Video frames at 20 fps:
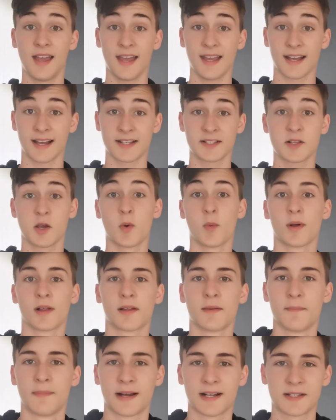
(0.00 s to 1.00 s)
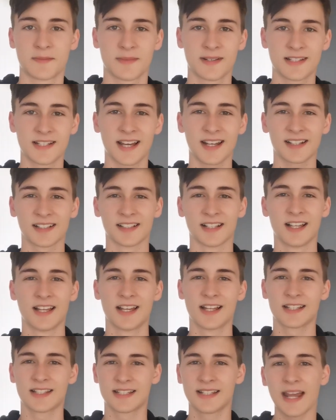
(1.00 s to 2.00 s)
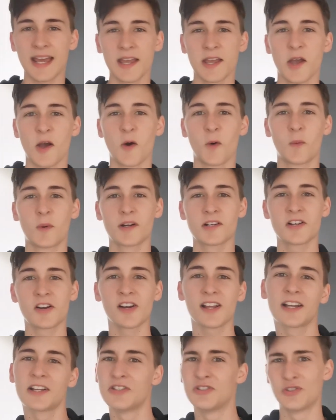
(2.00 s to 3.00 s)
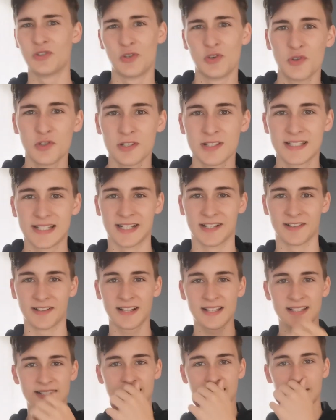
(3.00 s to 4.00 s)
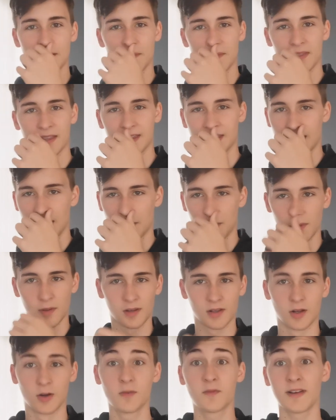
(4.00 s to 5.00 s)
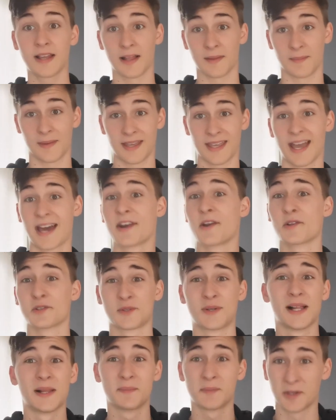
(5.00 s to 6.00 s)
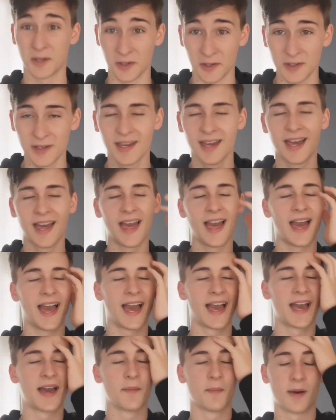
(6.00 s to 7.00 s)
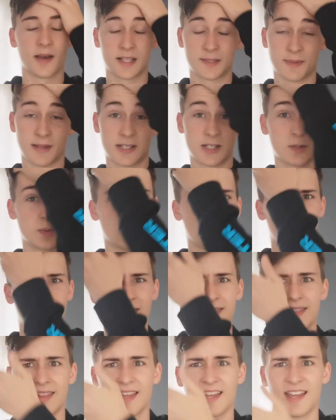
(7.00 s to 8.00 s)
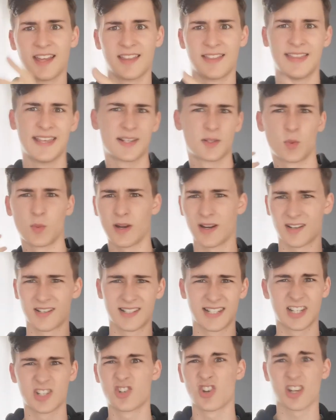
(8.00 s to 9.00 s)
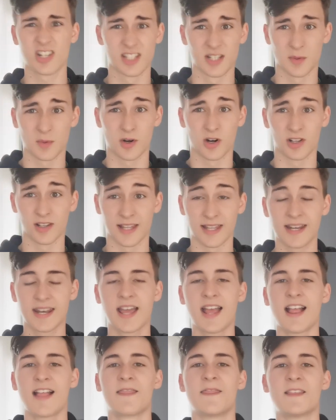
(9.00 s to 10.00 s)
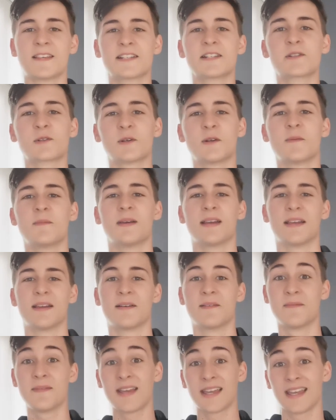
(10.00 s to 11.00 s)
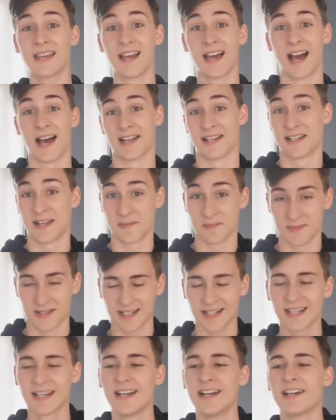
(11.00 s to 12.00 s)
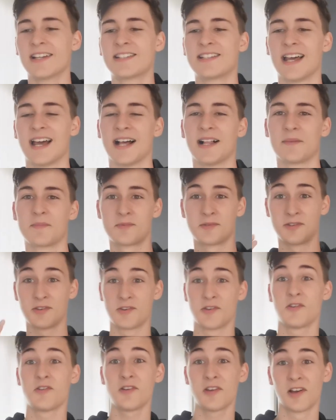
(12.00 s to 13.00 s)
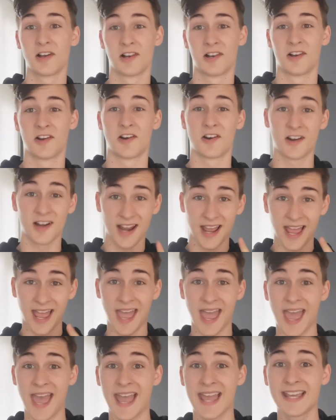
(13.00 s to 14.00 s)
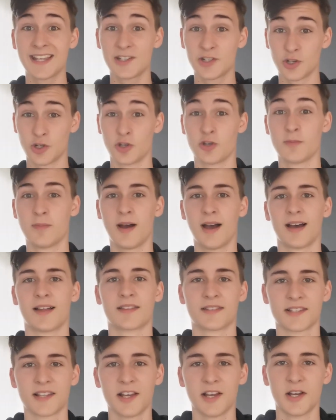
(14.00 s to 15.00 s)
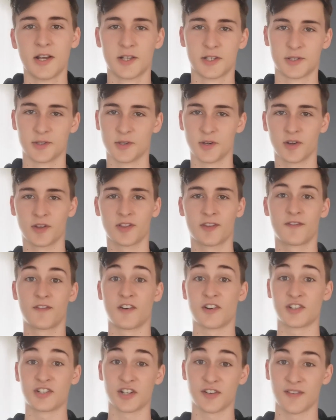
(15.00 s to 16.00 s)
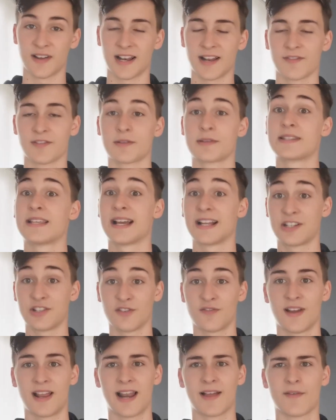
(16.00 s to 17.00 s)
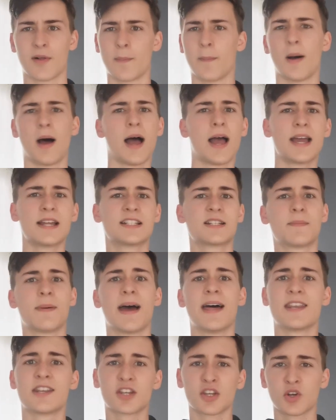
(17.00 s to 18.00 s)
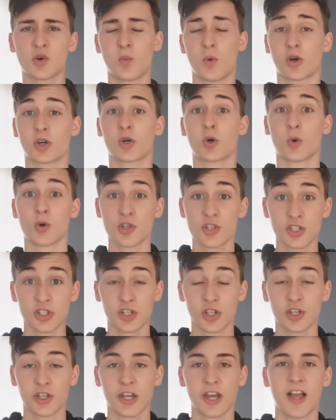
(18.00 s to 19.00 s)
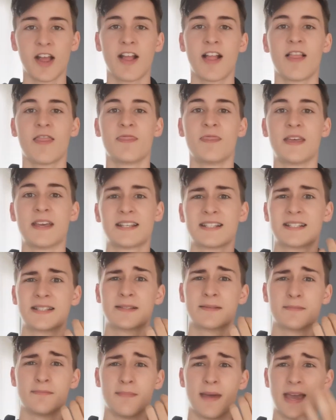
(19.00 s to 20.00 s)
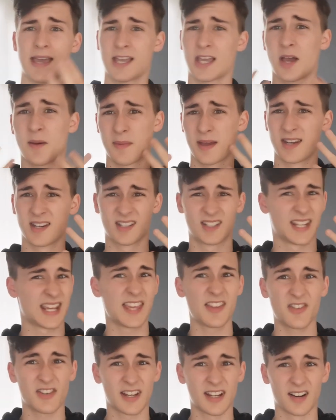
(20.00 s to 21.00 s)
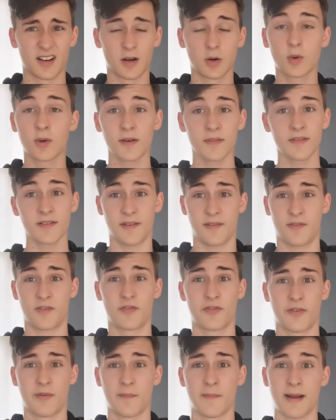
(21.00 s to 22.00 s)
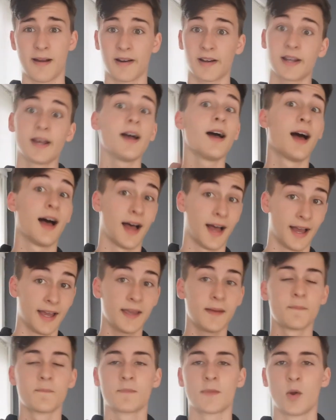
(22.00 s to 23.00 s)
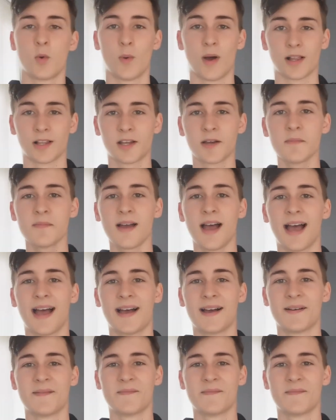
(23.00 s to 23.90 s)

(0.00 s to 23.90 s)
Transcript: Hey guys, welcome back to my channel. Today we're starting a new series, something that will hopefully help me and also help you, especially with this weird situation that we're all in. This is going to be me attempting to help you learn A2 maths. So not the first year of A level, second year of A level, but depending on what course you do, this may come into either year, or even if you're from America, hi, welcome.